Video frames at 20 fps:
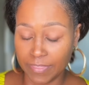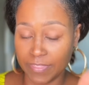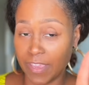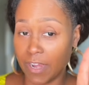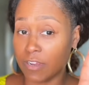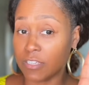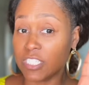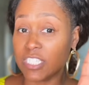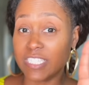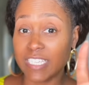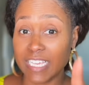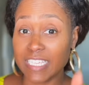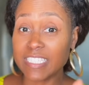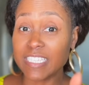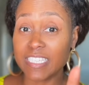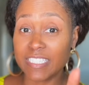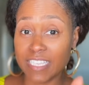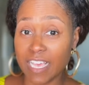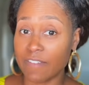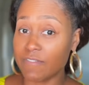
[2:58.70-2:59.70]
There are
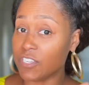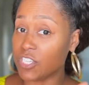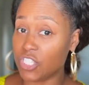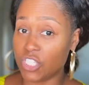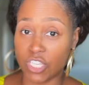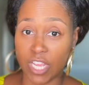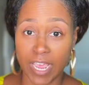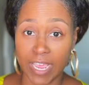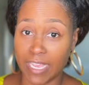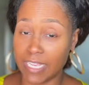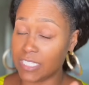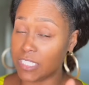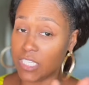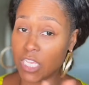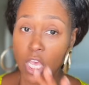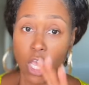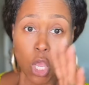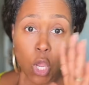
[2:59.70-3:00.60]
67 shades,